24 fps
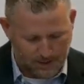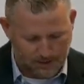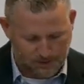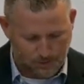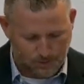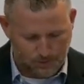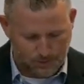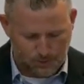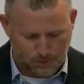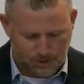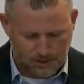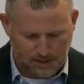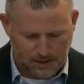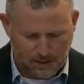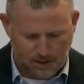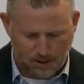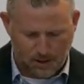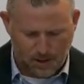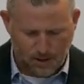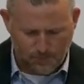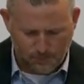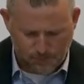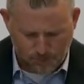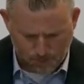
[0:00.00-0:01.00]
Some people get
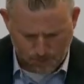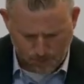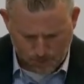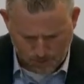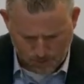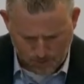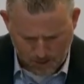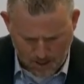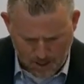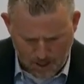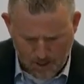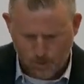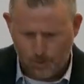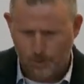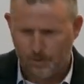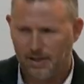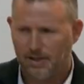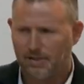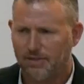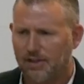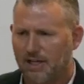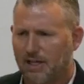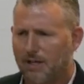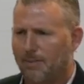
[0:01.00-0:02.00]
uncomfortable when they
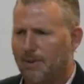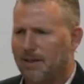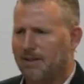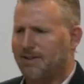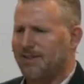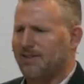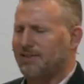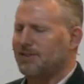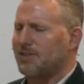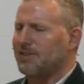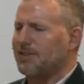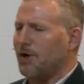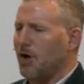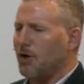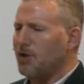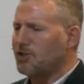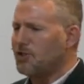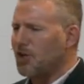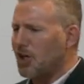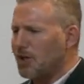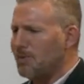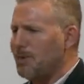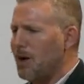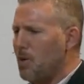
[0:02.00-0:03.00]
think about this. Are you
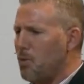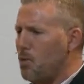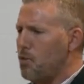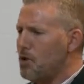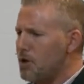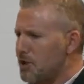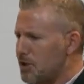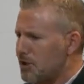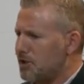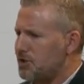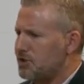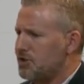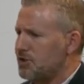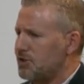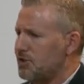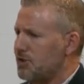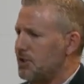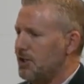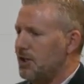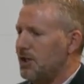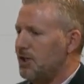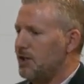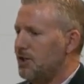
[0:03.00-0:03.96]
talking about works?